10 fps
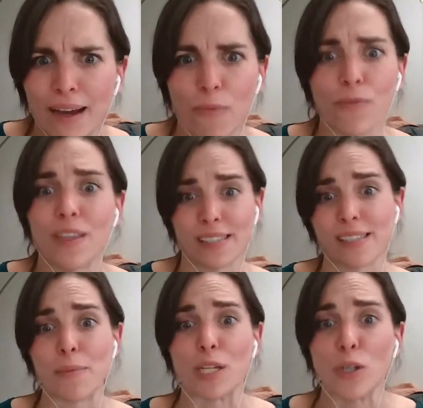this is
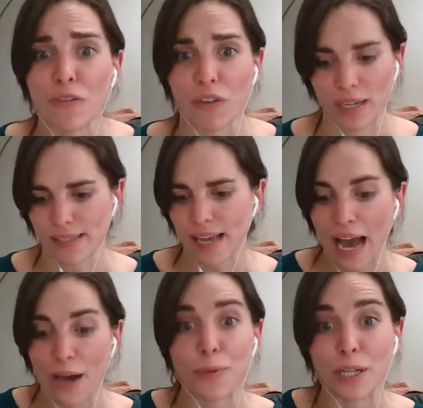something new for us,
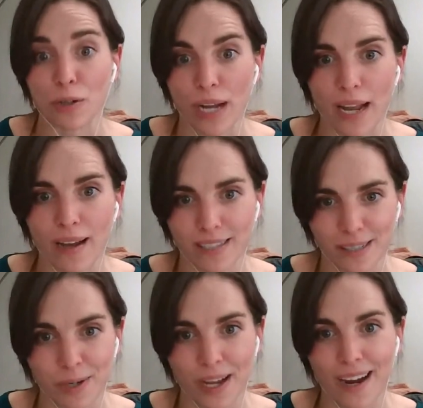how do we create
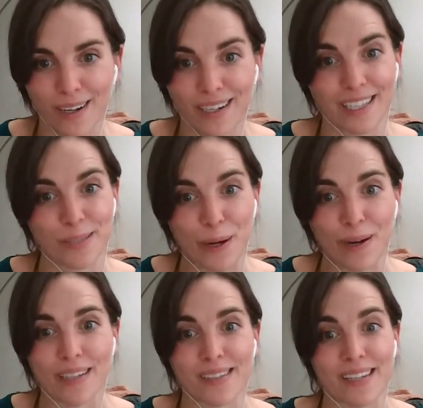customer care and
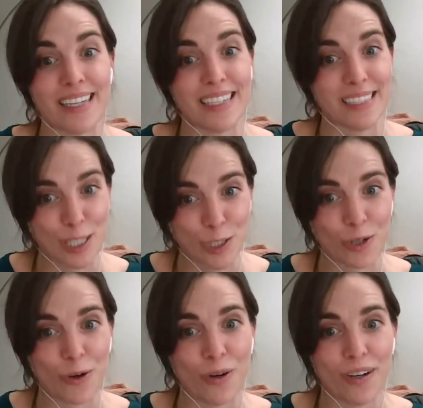experience in a
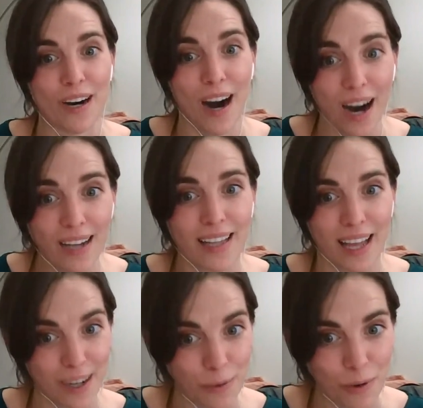digital
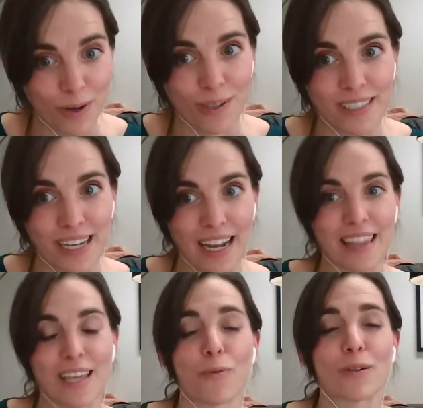online world? And I
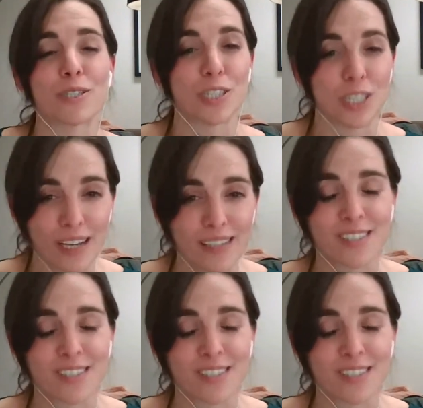think we're just